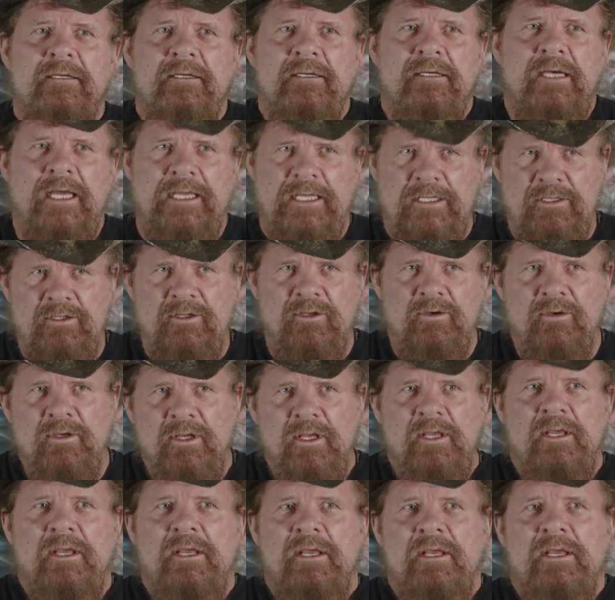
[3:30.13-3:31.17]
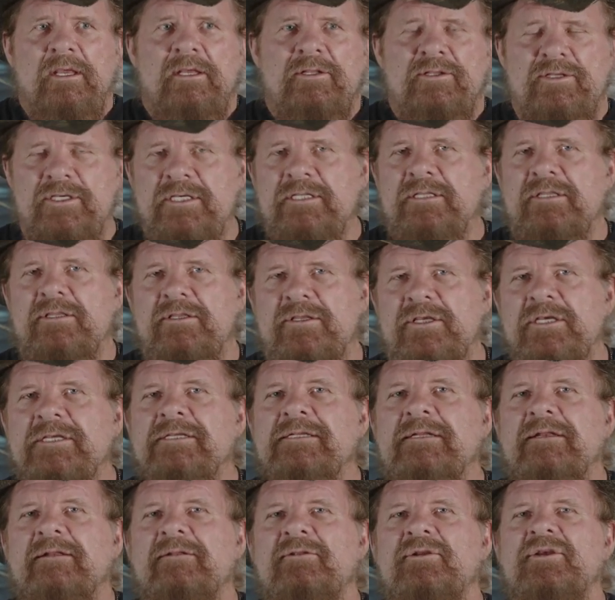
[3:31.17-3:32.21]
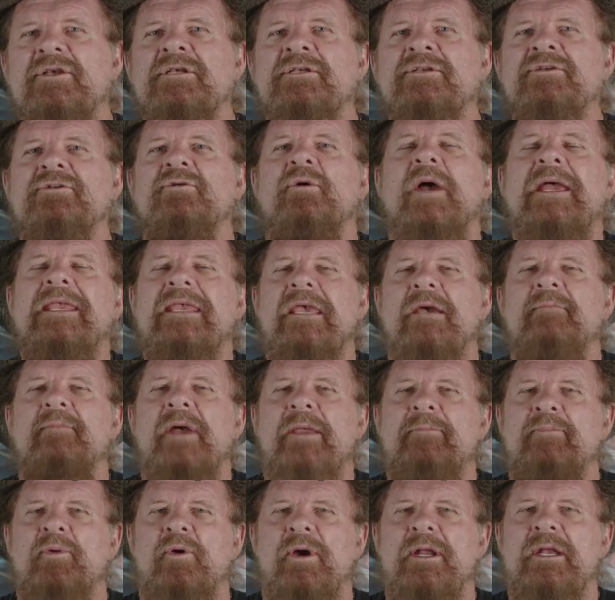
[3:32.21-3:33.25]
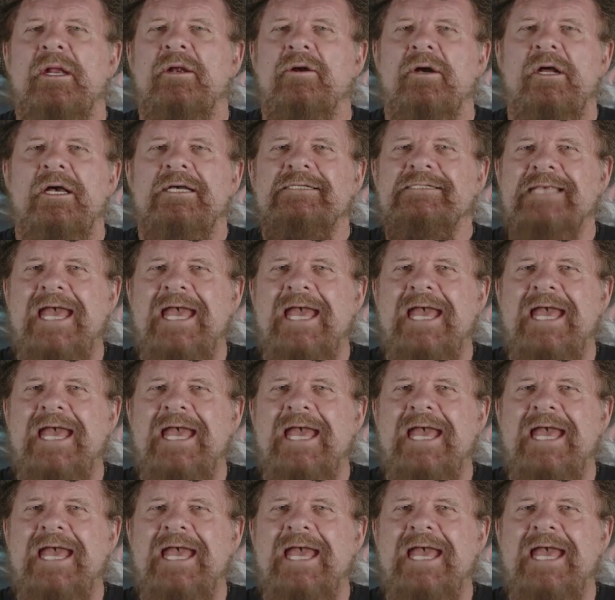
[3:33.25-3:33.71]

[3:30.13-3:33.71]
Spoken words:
I can do, just so I get my point across,